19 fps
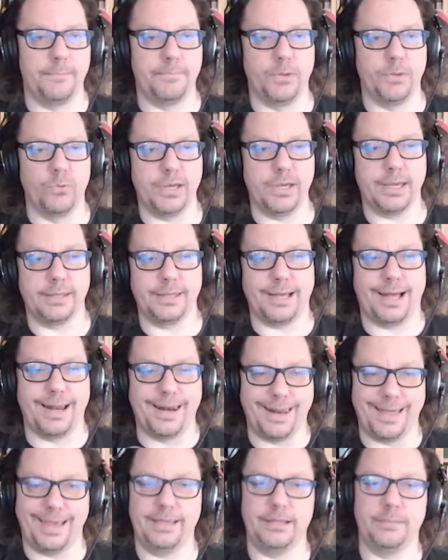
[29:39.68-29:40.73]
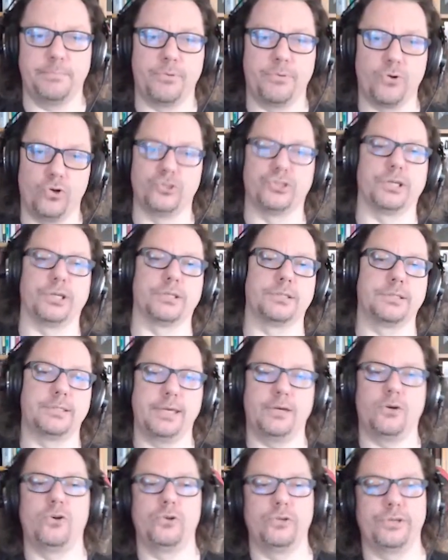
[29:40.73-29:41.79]
We can align projects,
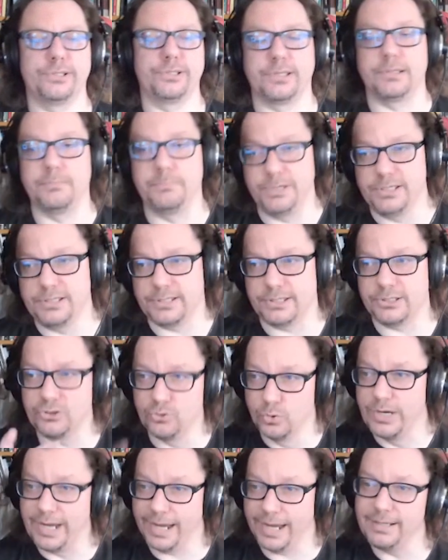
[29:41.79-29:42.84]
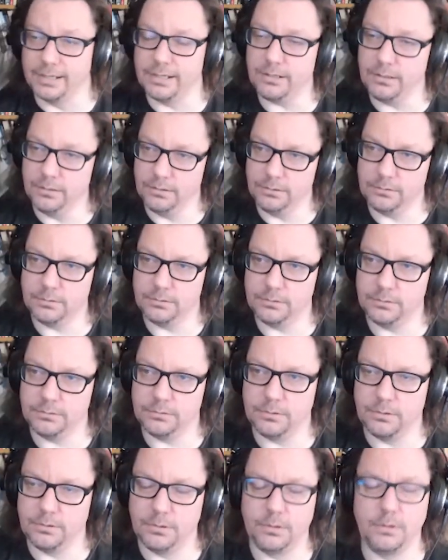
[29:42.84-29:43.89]
stakeholders, and business together
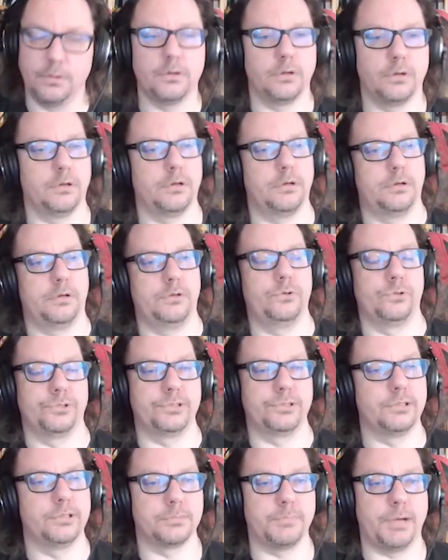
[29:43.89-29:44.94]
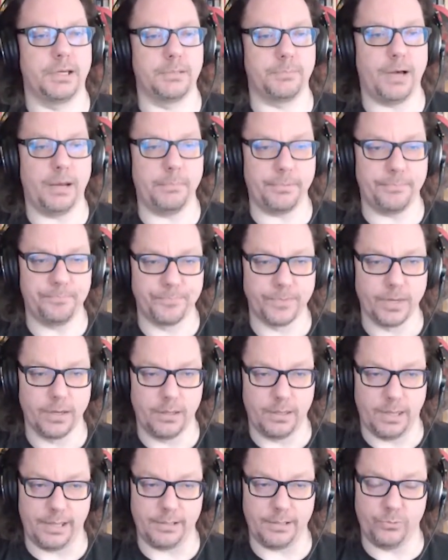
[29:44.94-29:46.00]
using this mind map,
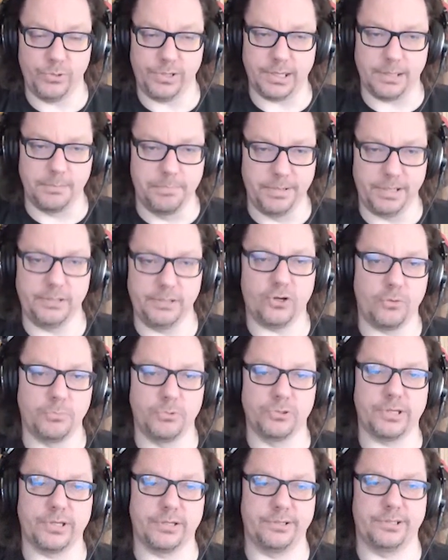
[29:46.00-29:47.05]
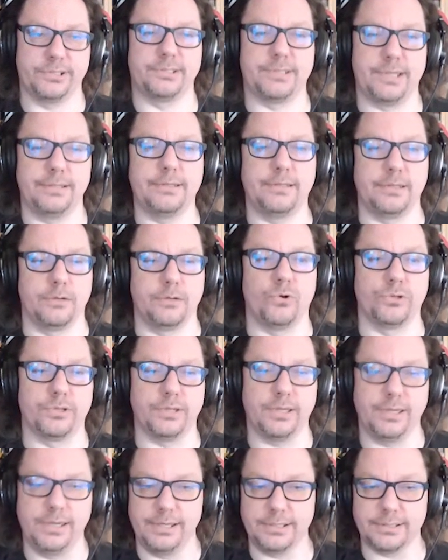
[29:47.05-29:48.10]
and we can build common understanding what
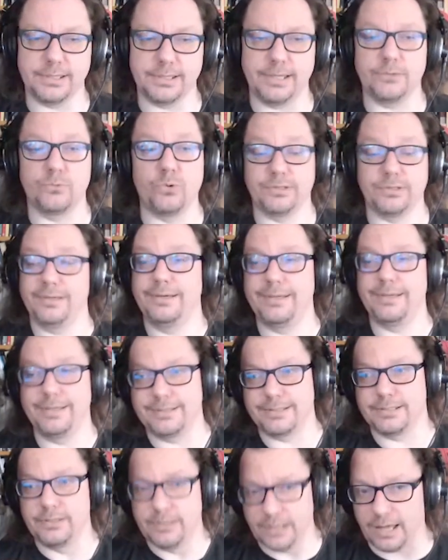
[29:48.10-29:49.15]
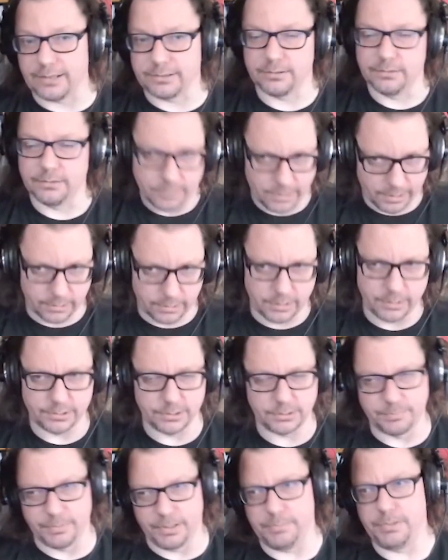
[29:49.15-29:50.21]
is and what is not, and this
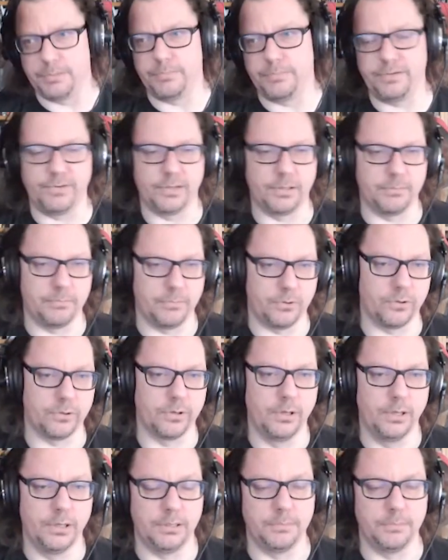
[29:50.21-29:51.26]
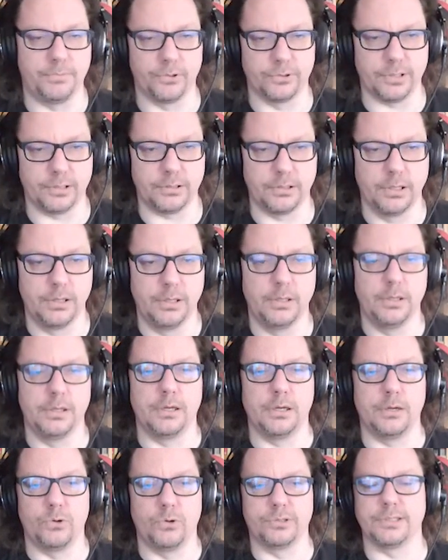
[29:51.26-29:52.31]
is maybe even more important,
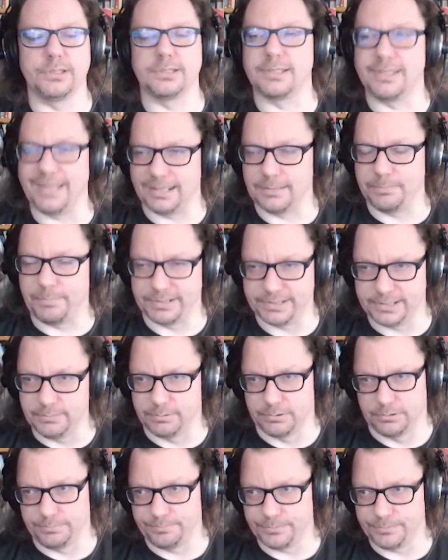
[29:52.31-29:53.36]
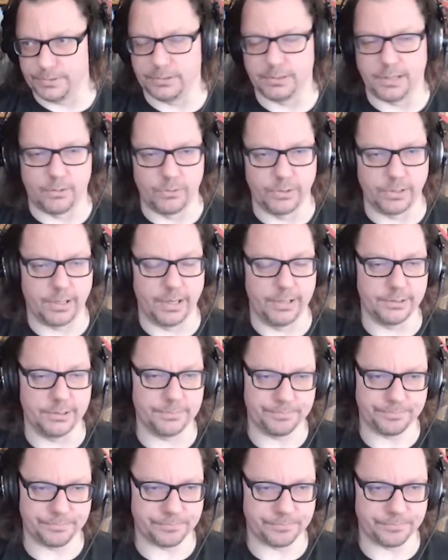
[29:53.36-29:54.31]
what is not possible in our case.